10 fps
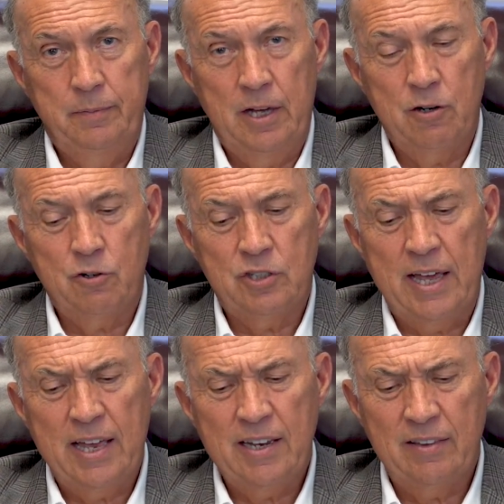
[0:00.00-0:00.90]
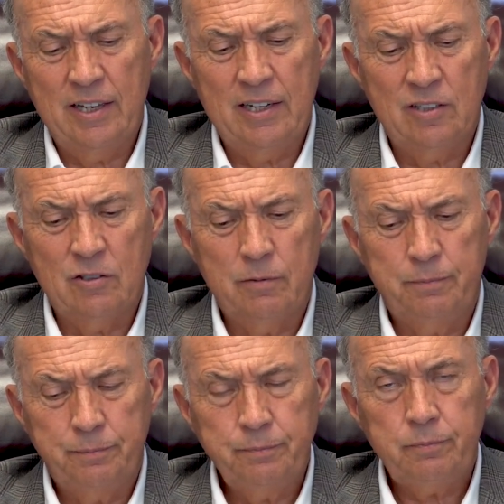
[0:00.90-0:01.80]
understanding that
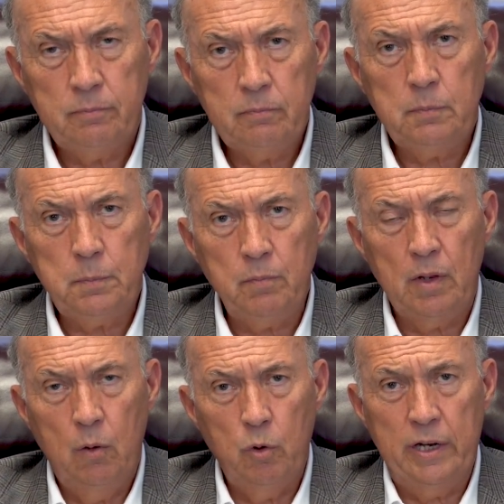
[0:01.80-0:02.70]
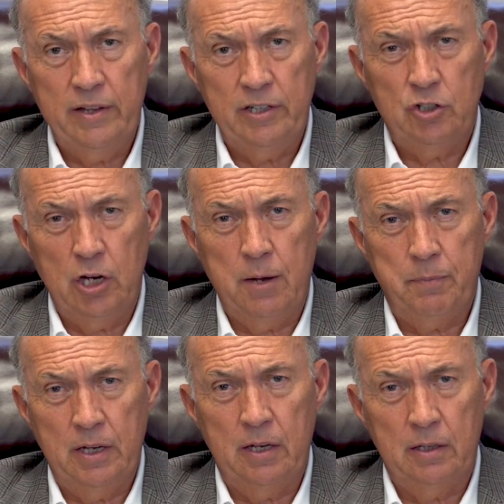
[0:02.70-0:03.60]
we're getting the job
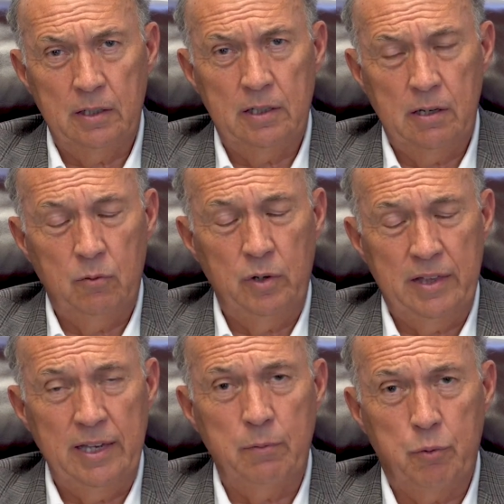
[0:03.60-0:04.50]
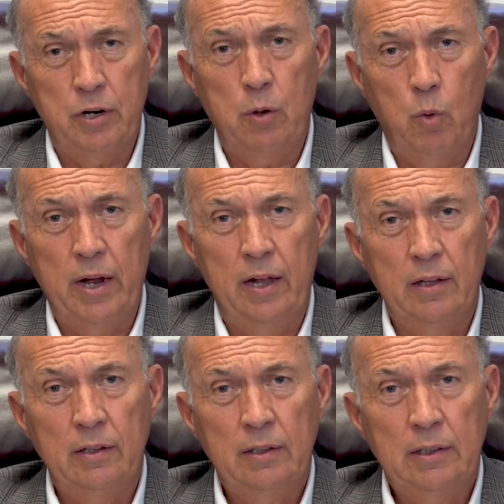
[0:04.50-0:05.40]
done, and we think pretty
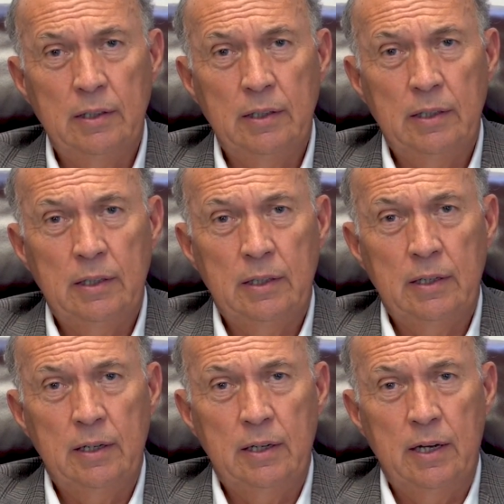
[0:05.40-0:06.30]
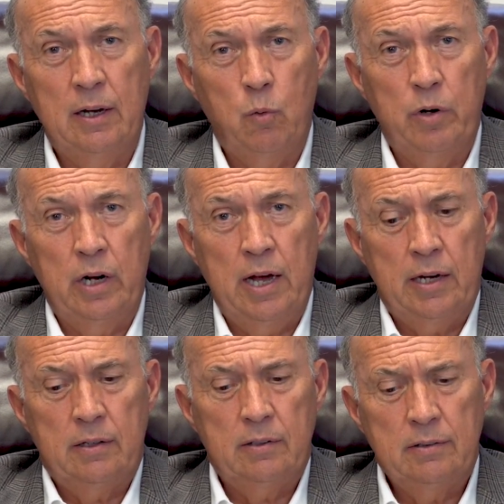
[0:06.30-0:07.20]
well. We're not